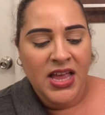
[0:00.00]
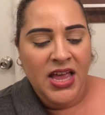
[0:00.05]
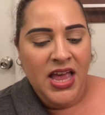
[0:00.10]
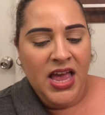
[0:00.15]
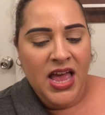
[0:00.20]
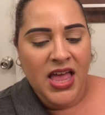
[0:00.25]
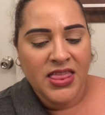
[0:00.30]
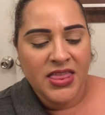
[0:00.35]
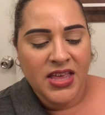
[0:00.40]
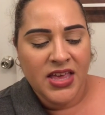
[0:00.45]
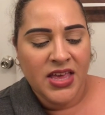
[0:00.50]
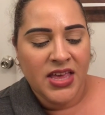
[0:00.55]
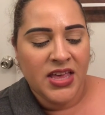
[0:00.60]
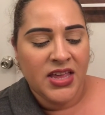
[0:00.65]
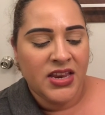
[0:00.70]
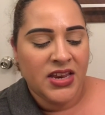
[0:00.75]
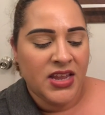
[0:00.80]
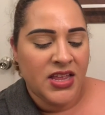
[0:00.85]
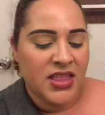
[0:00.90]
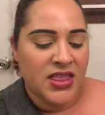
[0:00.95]
And then
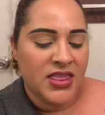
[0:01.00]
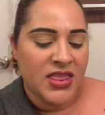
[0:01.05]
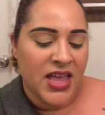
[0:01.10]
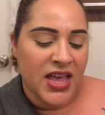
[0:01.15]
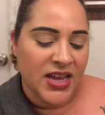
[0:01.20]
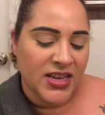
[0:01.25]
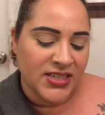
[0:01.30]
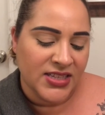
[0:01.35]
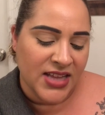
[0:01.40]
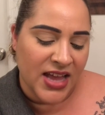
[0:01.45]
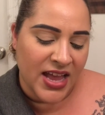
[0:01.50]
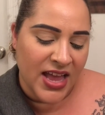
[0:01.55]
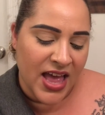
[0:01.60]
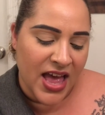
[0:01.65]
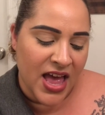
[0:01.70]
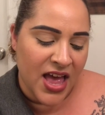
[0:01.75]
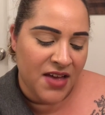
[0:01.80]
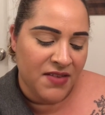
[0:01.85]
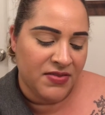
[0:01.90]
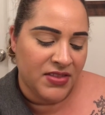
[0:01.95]
next I
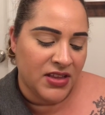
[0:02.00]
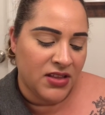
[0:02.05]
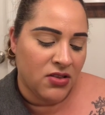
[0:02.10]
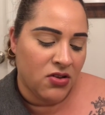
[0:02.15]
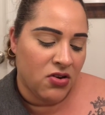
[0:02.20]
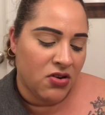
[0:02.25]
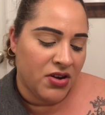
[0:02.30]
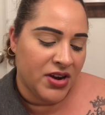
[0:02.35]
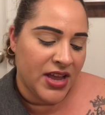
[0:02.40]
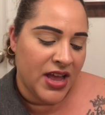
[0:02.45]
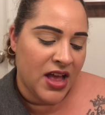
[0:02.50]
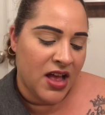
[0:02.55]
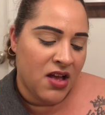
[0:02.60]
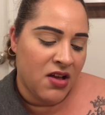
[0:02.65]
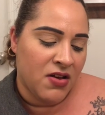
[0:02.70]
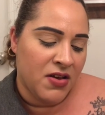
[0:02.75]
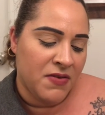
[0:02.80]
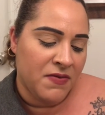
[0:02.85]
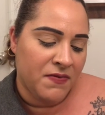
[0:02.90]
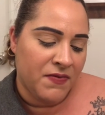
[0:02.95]
have the
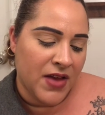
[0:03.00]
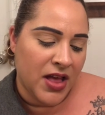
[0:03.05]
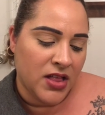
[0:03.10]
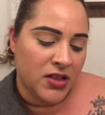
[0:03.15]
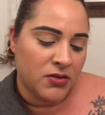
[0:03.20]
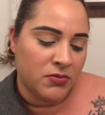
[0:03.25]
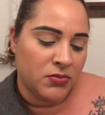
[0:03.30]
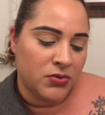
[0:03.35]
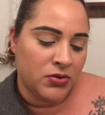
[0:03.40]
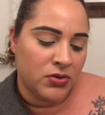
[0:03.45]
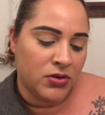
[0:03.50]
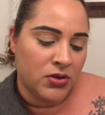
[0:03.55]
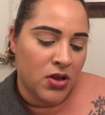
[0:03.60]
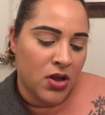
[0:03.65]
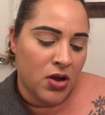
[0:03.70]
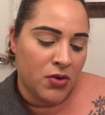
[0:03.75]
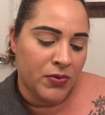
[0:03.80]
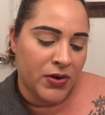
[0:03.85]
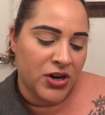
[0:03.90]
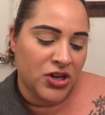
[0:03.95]
L'Oreal Infallible
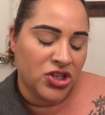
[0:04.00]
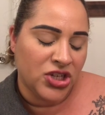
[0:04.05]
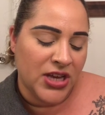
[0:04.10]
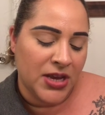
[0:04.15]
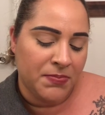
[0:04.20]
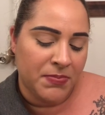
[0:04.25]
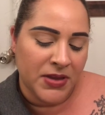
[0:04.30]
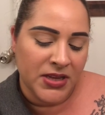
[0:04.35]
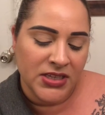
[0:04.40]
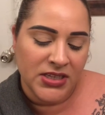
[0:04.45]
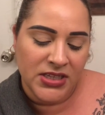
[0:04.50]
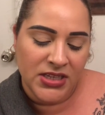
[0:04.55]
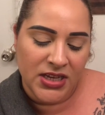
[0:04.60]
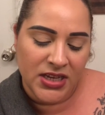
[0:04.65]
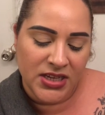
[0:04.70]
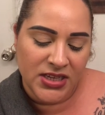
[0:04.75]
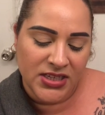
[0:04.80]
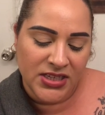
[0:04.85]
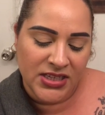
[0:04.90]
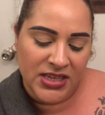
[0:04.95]
Longwear Shaping
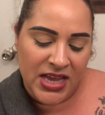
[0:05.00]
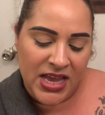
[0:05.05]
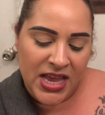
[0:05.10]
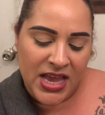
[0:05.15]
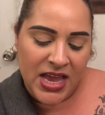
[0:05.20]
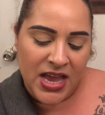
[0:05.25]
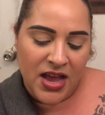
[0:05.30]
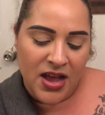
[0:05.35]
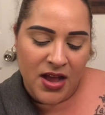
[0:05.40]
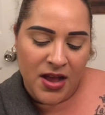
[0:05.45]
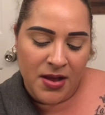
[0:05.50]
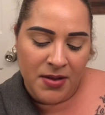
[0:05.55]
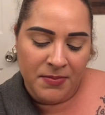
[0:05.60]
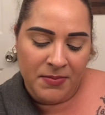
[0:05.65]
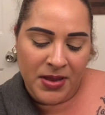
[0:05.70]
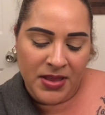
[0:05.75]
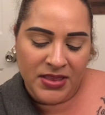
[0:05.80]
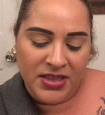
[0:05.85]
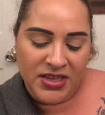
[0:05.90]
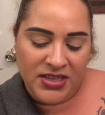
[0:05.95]
Sticks.
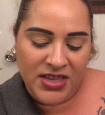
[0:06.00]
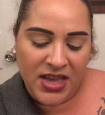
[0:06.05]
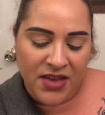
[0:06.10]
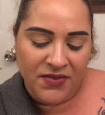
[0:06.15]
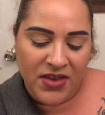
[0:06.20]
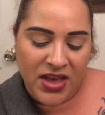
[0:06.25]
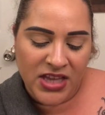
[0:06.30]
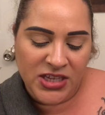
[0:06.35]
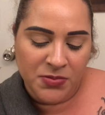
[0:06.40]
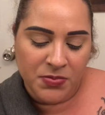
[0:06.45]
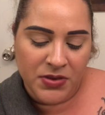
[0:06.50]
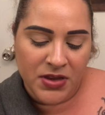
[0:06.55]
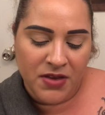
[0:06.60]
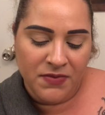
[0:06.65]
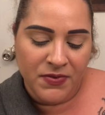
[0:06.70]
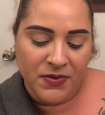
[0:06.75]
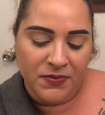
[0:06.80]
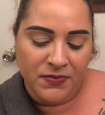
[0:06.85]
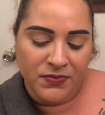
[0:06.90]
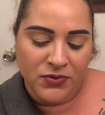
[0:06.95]
And these have an
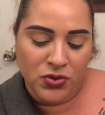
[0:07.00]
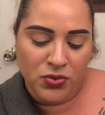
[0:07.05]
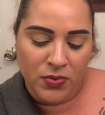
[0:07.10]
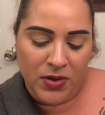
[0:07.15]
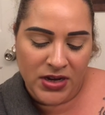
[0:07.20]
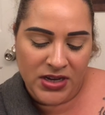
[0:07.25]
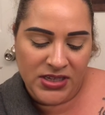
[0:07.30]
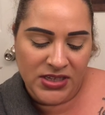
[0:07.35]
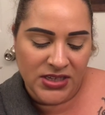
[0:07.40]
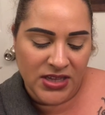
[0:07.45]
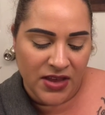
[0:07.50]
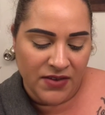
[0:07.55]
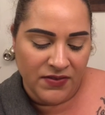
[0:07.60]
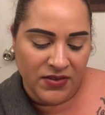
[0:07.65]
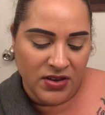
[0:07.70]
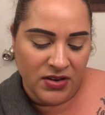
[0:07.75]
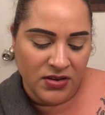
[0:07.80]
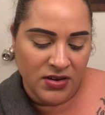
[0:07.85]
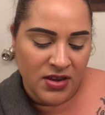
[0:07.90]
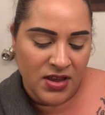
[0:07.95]
SPF of
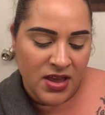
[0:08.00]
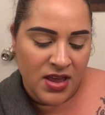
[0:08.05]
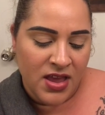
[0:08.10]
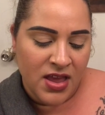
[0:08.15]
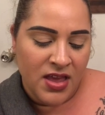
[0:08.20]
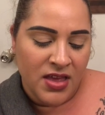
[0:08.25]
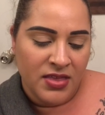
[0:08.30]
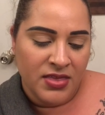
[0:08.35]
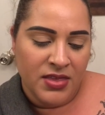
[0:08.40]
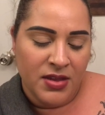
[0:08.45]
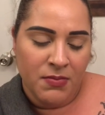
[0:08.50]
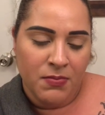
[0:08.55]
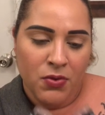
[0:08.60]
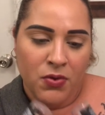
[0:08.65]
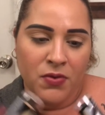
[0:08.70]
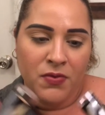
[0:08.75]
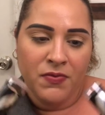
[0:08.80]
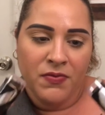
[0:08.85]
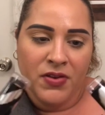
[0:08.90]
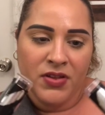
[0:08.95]
27. They're
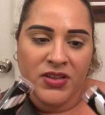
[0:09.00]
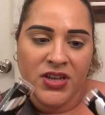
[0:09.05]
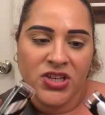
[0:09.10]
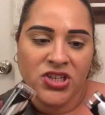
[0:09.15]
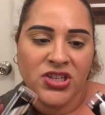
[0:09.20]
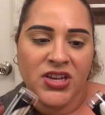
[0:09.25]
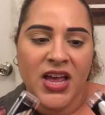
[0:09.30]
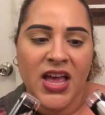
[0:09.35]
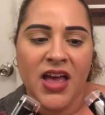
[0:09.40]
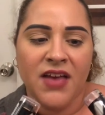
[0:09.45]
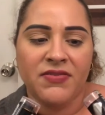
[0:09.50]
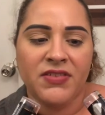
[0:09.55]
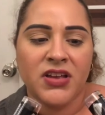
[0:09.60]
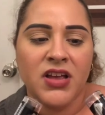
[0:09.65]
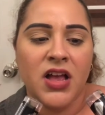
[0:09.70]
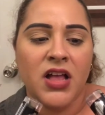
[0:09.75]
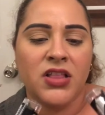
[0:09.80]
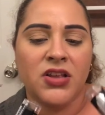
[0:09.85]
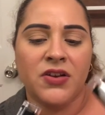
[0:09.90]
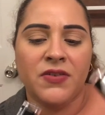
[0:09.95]
both foundation. I have the
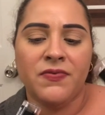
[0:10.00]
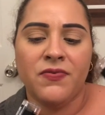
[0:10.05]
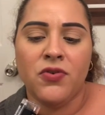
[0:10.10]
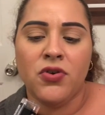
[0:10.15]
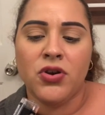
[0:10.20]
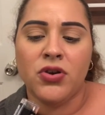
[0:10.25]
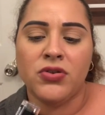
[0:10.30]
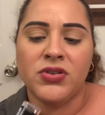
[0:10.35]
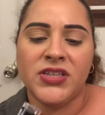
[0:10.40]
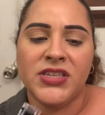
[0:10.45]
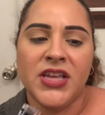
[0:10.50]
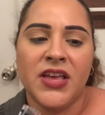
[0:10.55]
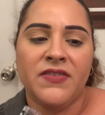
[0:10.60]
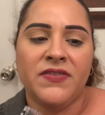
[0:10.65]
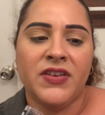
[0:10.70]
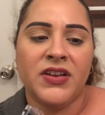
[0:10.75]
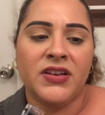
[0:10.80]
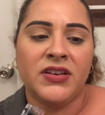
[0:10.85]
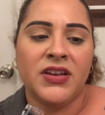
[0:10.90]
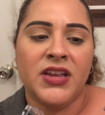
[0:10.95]
color
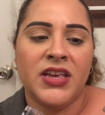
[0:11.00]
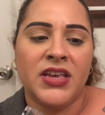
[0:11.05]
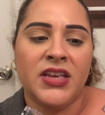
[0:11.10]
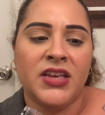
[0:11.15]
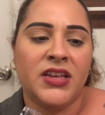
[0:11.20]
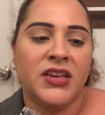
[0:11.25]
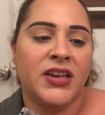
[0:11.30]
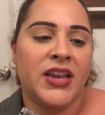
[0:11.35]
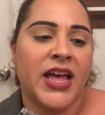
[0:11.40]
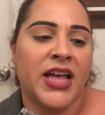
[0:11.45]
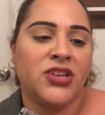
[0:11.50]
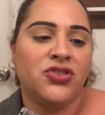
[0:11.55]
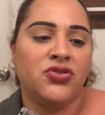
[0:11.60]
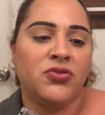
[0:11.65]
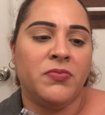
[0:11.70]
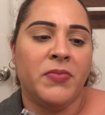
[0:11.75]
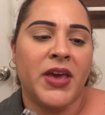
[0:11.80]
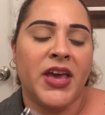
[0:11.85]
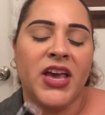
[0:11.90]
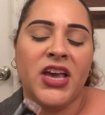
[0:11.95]
407 in Natural
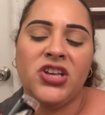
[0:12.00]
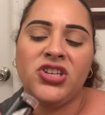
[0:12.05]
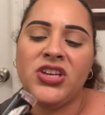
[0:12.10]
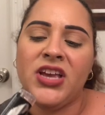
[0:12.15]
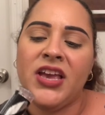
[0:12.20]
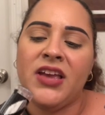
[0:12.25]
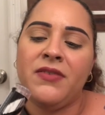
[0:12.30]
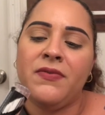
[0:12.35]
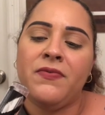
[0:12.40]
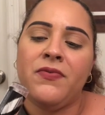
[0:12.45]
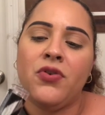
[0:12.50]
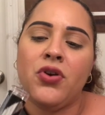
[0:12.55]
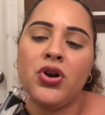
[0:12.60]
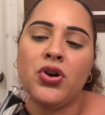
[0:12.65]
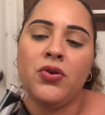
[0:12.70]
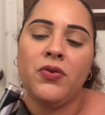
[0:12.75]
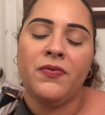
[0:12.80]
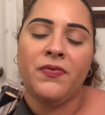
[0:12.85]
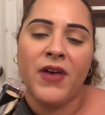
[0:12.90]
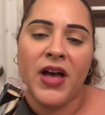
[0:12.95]
Beige and
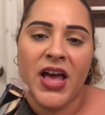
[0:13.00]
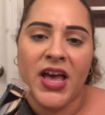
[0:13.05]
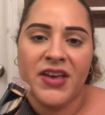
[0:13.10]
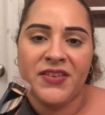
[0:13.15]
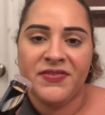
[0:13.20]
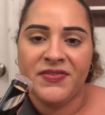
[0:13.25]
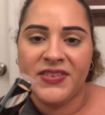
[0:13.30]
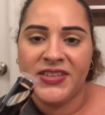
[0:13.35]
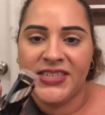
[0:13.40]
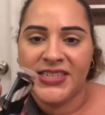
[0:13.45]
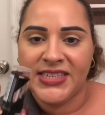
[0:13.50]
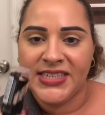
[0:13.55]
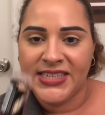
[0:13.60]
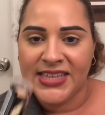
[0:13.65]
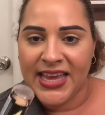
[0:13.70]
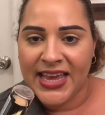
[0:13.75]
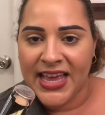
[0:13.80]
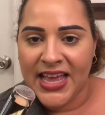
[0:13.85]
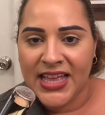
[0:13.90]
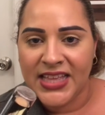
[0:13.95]
405
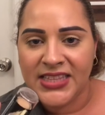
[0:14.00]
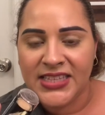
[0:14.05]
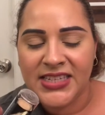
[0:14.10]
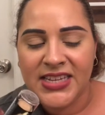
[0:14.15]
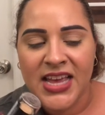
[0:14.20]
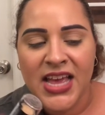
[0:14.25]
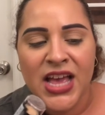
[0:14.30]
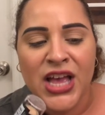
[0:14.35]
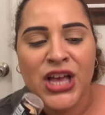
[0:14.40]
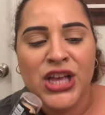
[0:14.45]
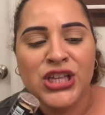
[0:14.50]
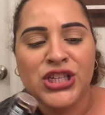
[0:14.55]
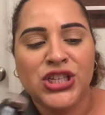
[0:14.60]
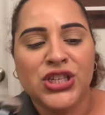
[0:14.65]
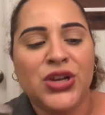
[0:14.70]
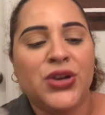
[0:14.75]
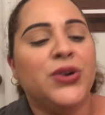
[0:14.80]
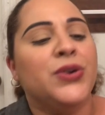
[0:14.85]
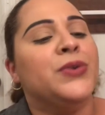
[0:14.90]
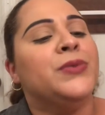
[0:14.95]
Sand.
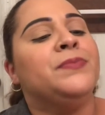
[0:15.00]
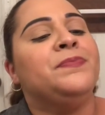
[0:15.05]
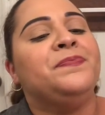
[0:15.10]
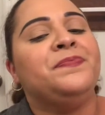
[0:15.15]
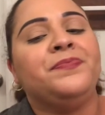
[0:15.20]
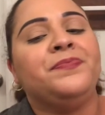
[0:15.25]
So